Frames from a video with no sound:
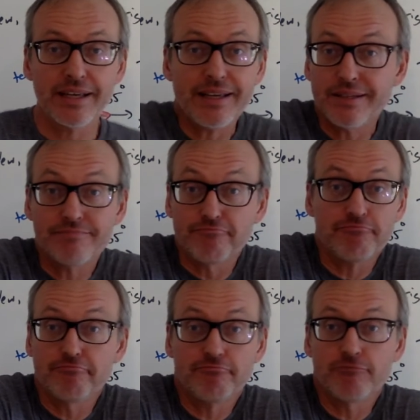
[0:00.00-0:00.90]
it
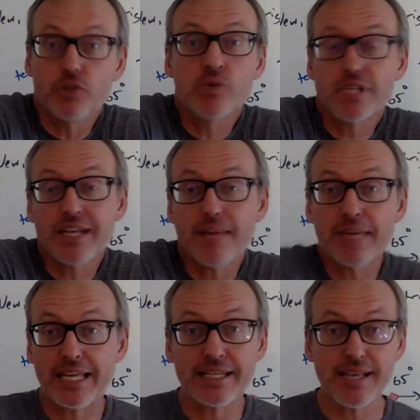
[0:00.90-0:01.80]
used to not
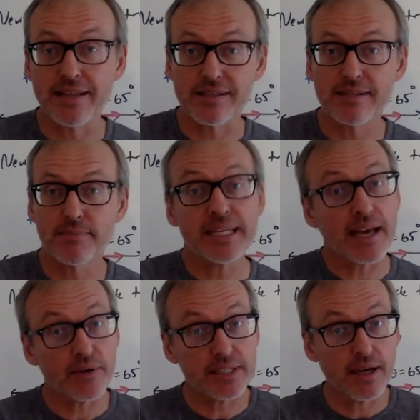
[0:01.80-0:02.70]
make any sense, but
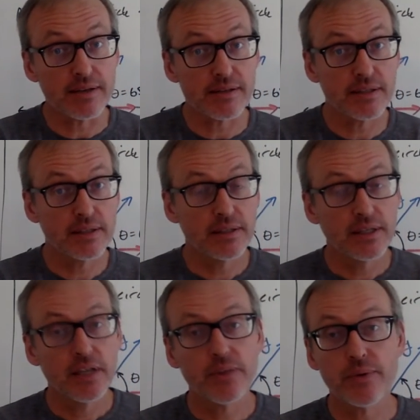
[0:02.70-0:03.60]
now it does.
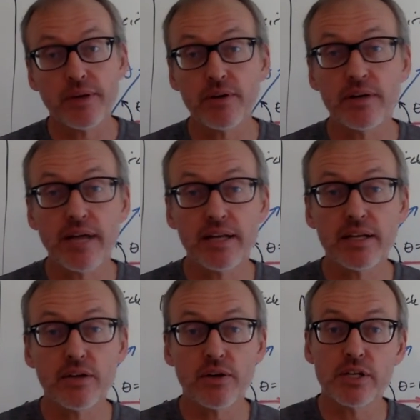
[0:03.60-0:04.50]
390
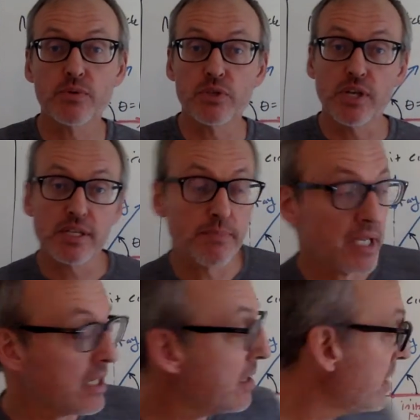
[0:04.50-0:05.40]
degrees would just
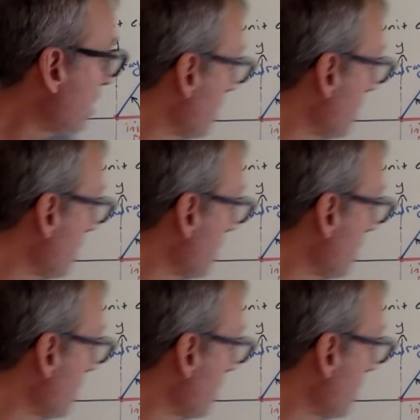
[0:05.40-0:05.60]
mean